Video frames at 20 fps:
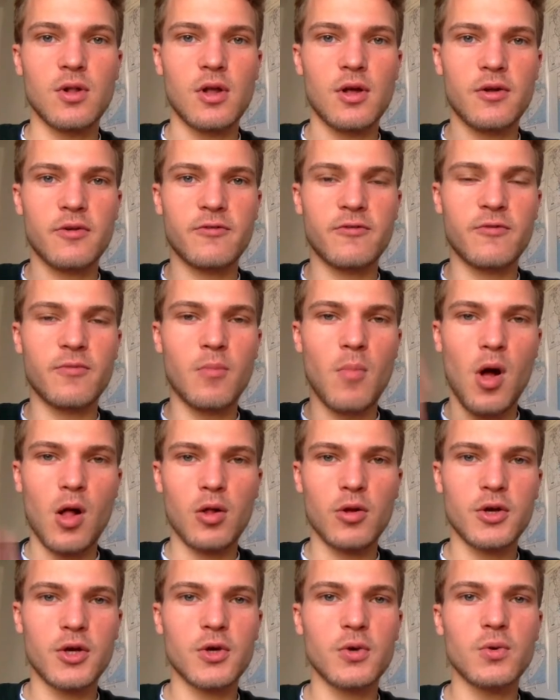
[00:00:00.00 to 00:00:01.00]
a lot of
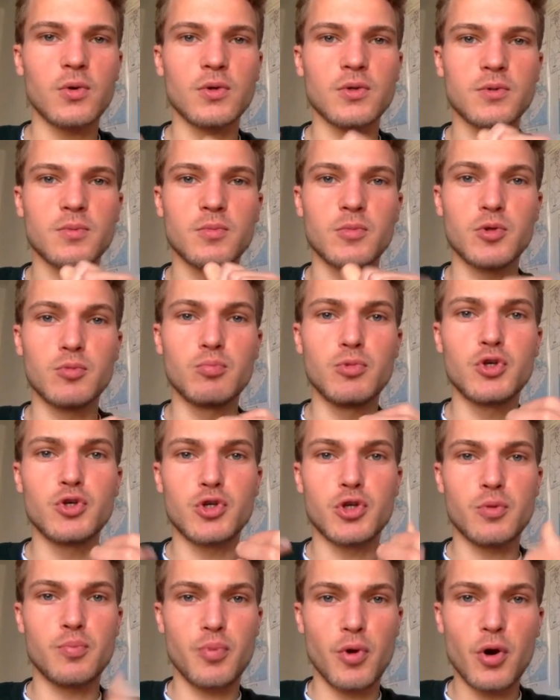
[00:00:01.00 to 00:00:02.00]
molecules,
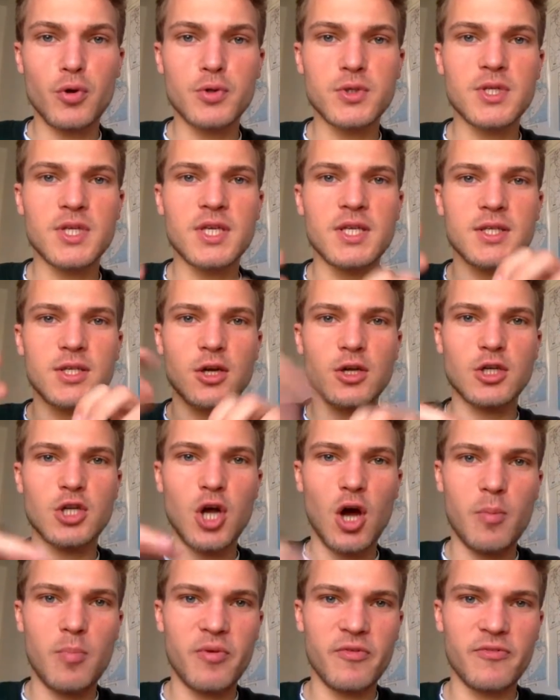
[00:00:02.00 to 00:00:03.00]
usually proteins, on
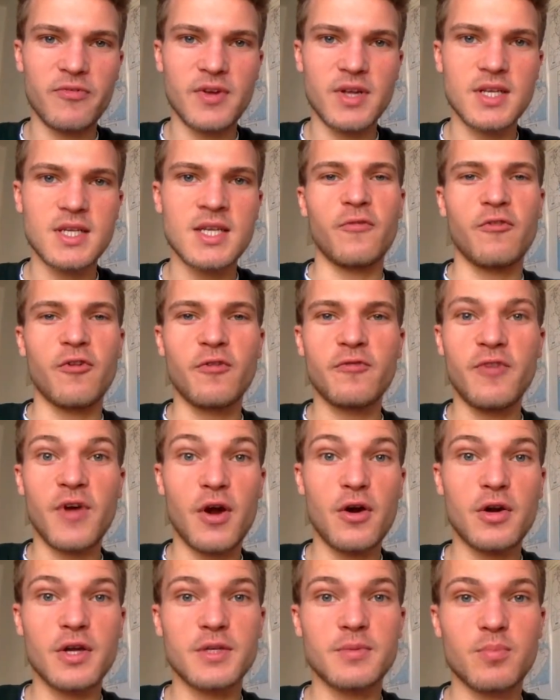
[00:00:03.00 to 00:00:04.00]
top of it for
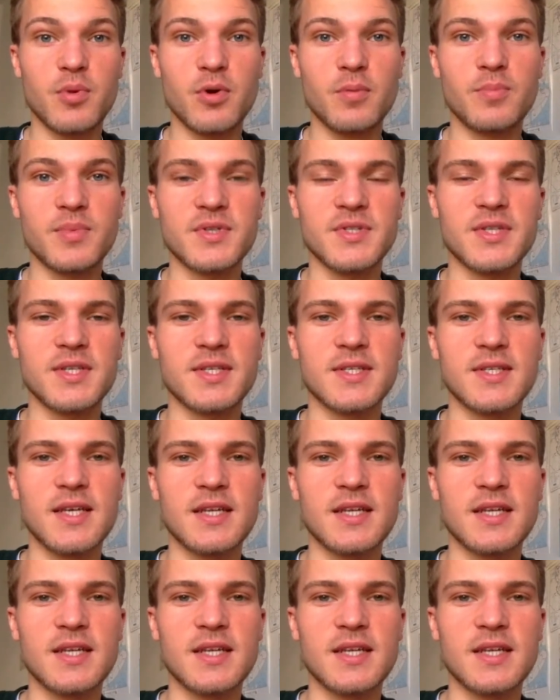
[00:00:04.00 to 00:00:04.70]
various purposes.